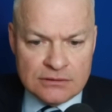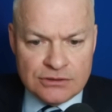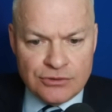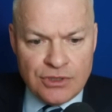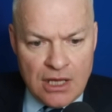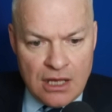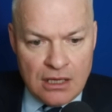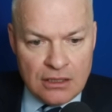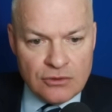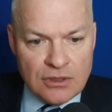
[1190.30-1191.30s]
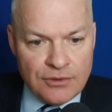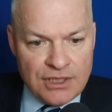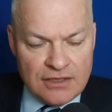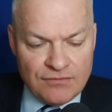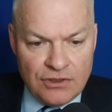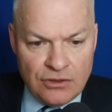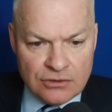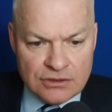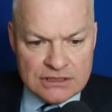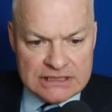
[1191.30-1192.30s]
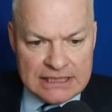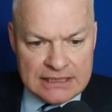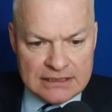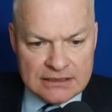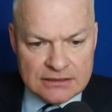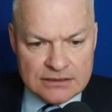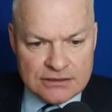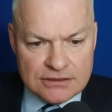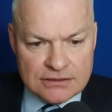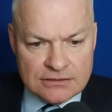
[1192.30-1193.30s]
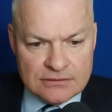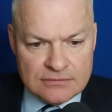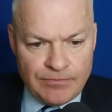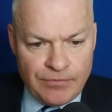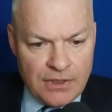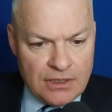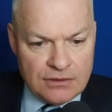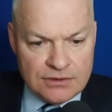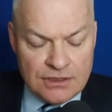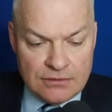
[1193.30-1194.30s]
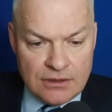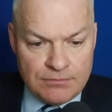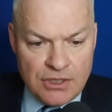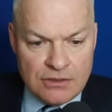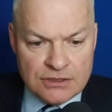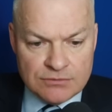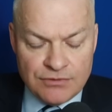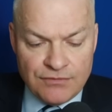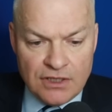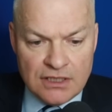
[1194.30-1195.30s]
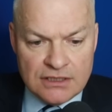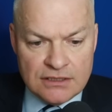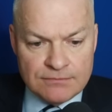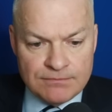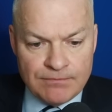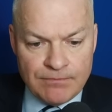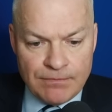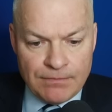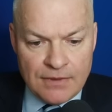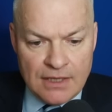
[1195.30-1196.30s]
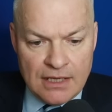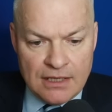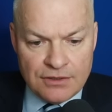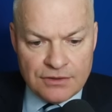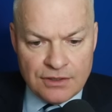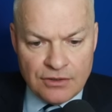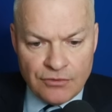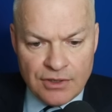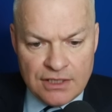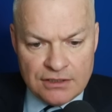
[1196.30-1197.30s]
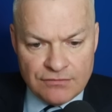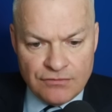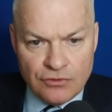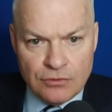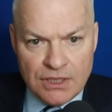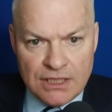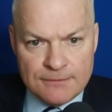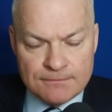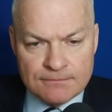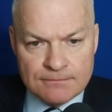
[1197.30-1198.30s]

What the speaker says: Through an O, I would have non-tax. I don't think opponents provided anything great for me.